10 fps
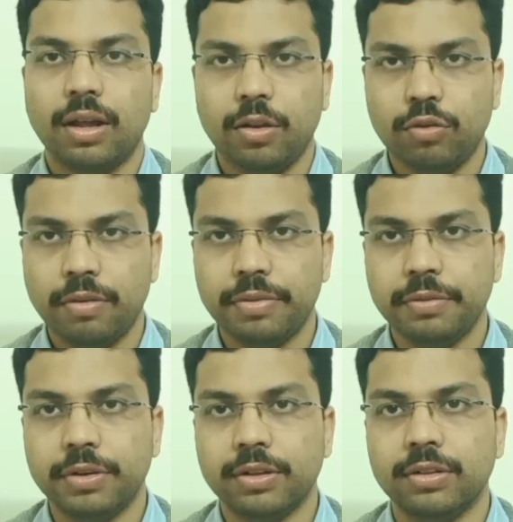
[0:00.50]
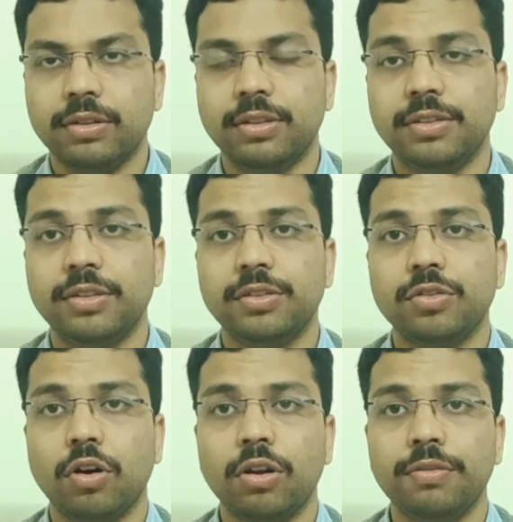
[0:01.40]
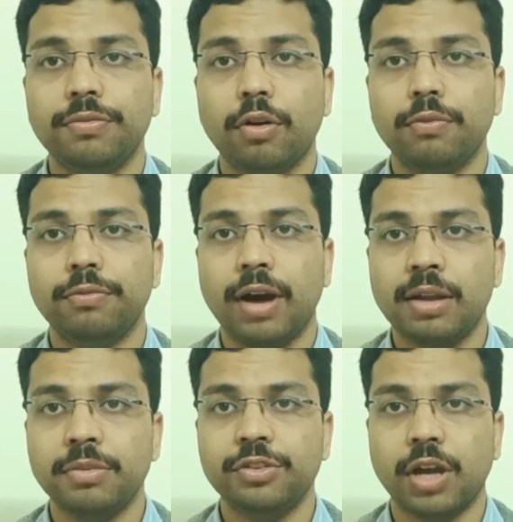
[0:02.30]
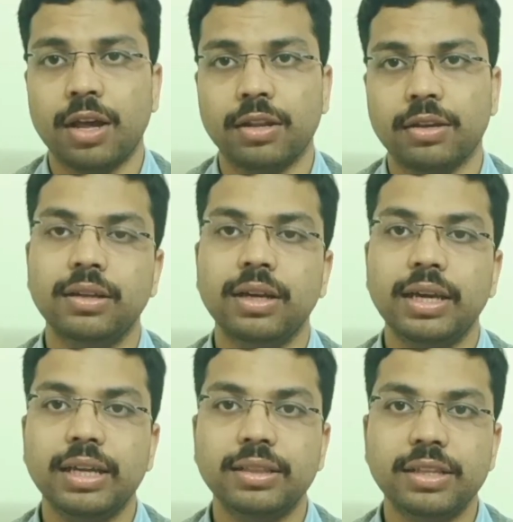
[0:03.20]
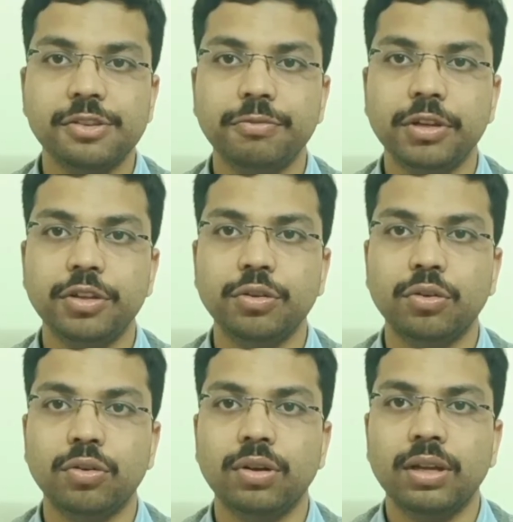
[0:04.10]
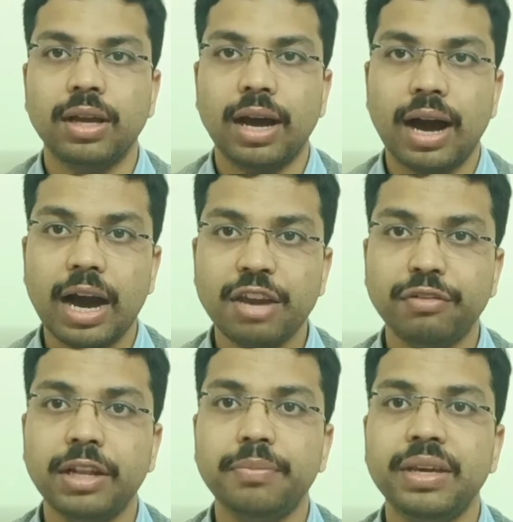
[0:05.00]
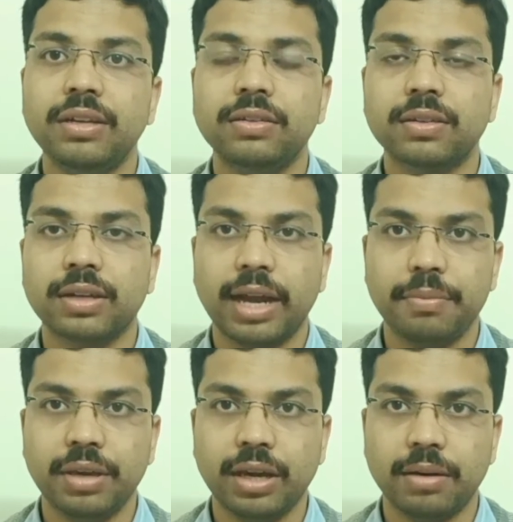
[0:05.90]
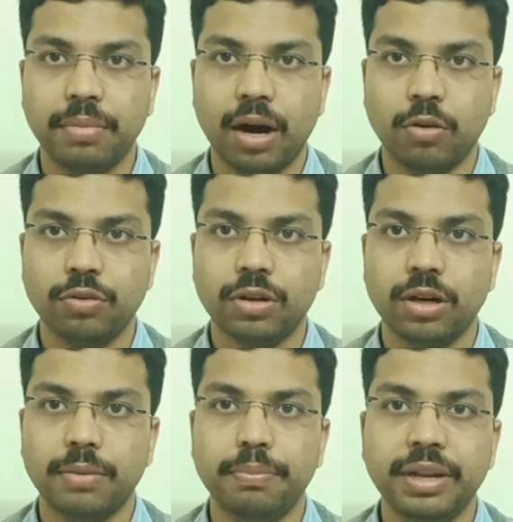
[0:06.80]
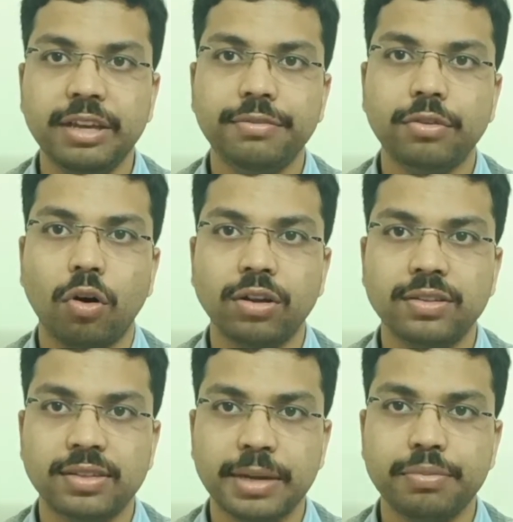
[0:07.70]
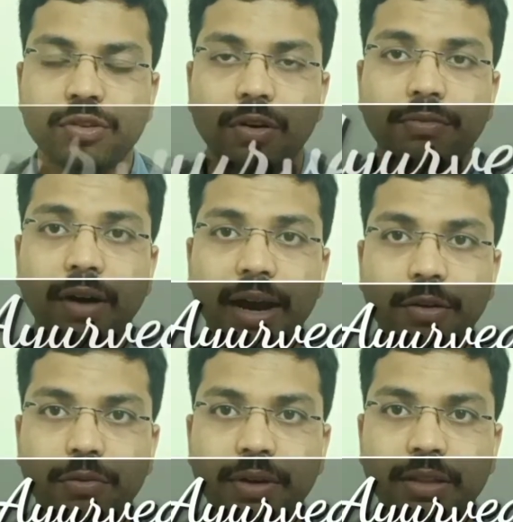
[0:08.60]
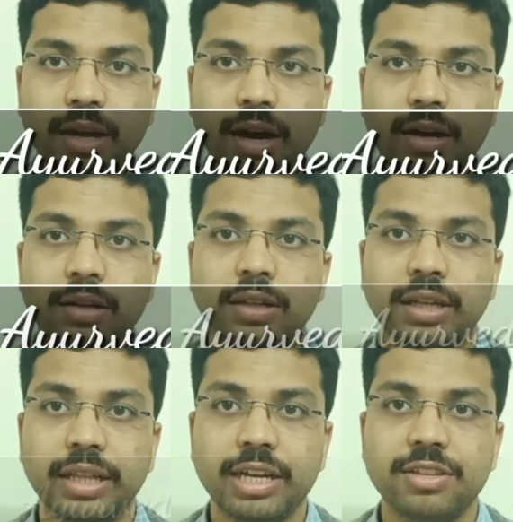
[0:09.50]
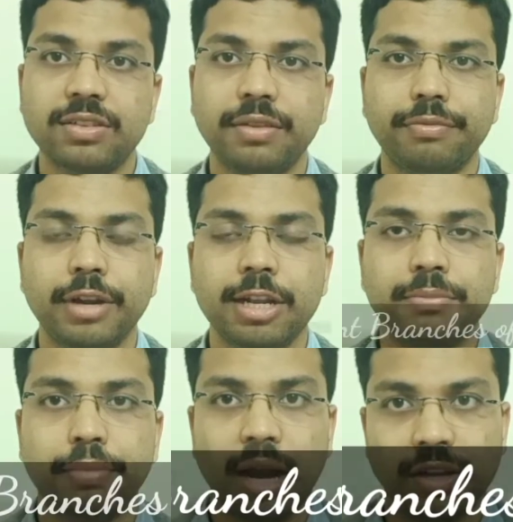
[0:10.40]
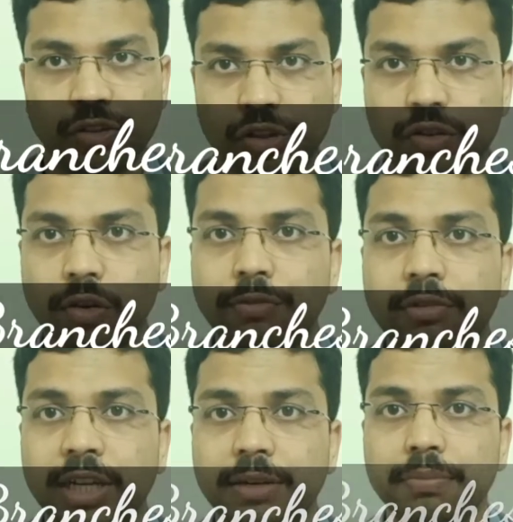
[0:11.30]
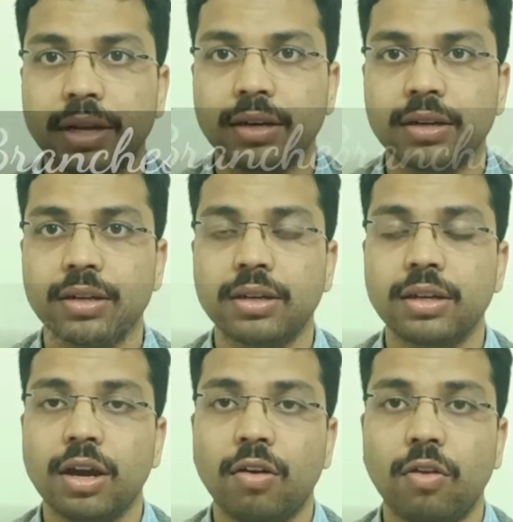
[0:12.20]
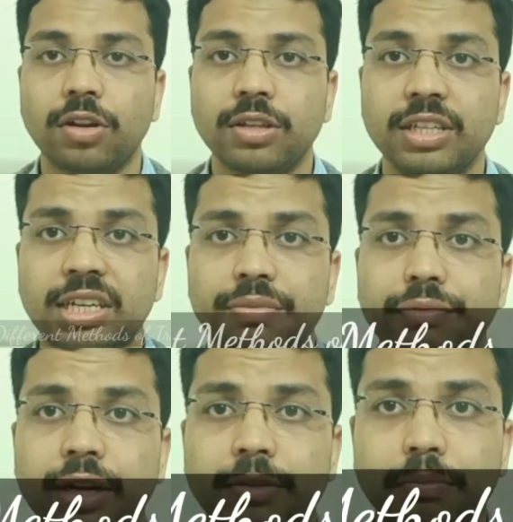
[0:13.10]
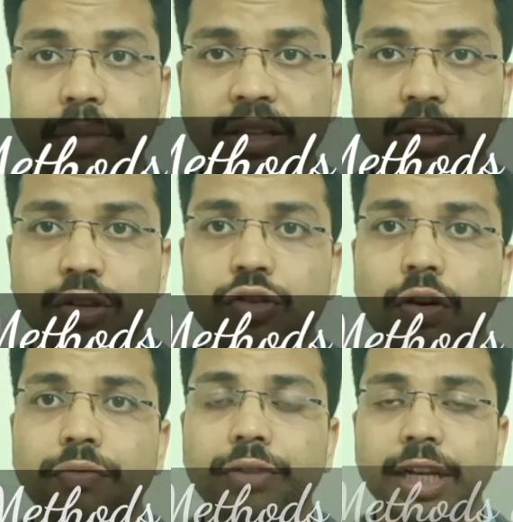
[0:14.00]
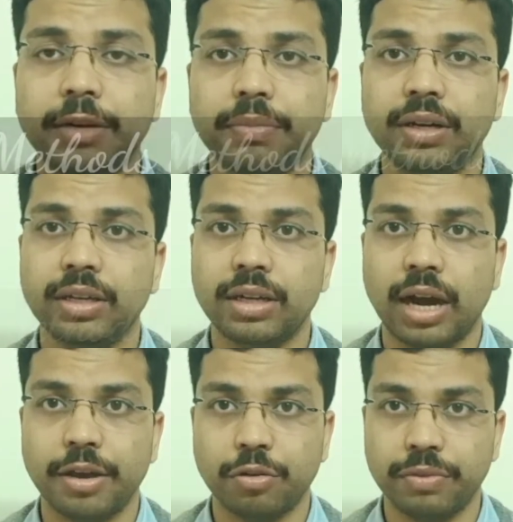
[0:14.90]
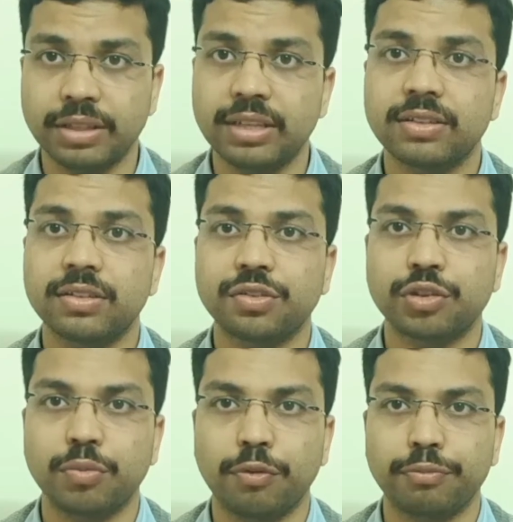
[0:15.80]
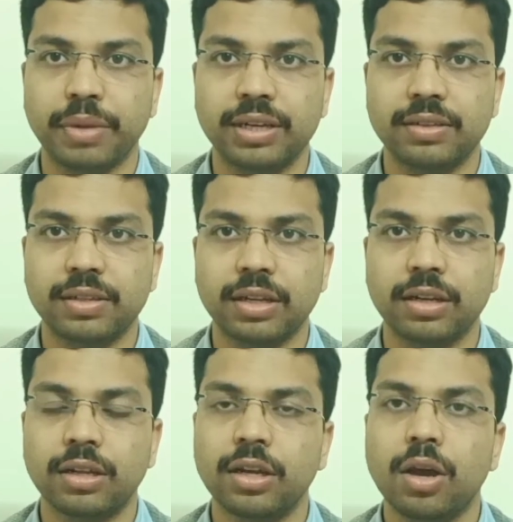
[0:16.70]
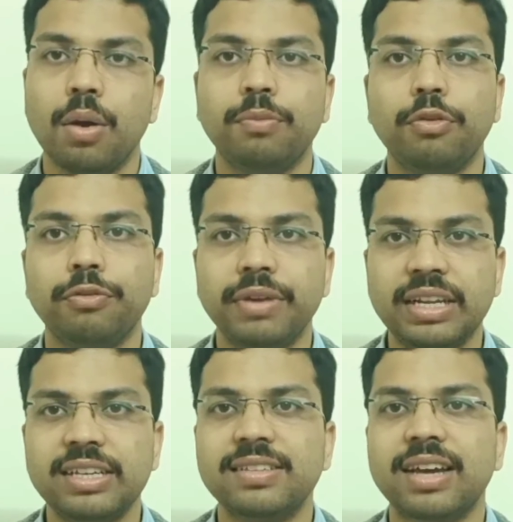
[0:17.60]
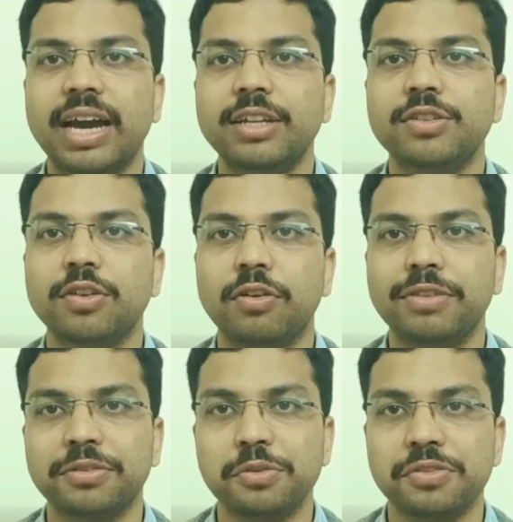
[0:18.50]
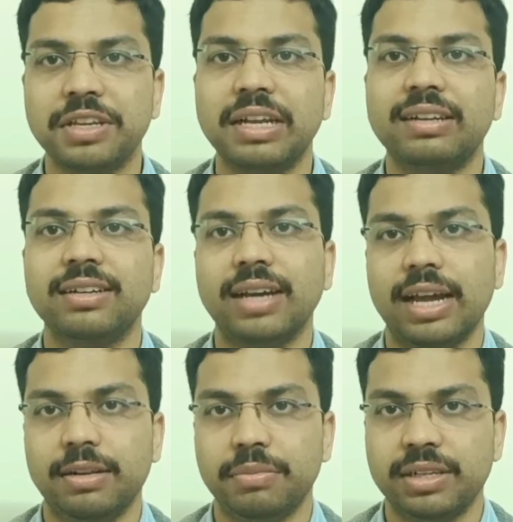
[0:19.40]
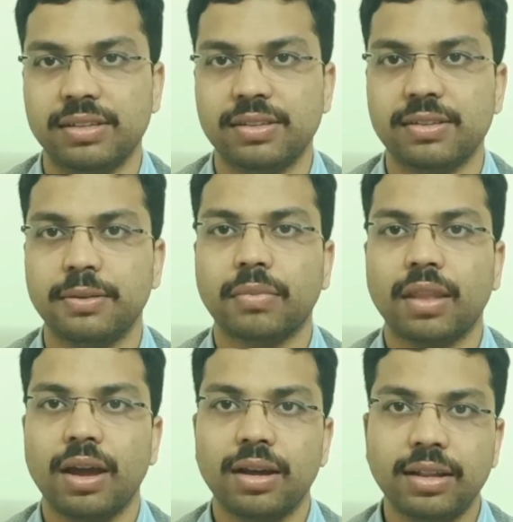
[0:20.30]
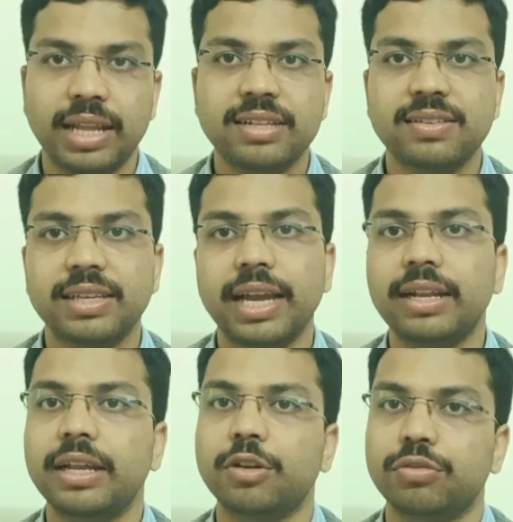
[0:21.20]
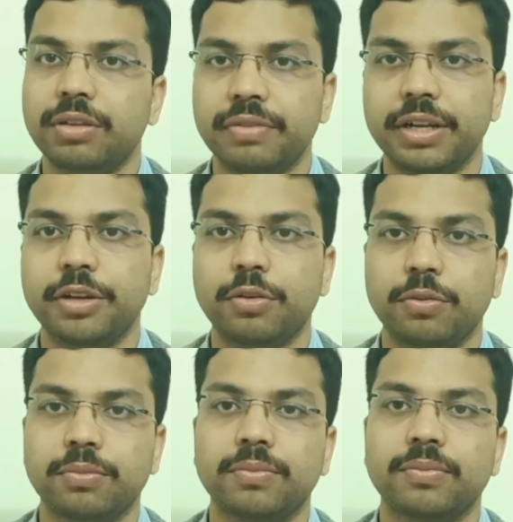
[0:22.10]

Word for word: Hello everyone, this is Saurabh from Pharmacharya. In this video, I will be describing about a brief concepts of Ayurveda, its different branches of treatment, what are the different methods of treatment in Ayurvedic system of medicine for various kinds of associated ailments. Let's get into the video.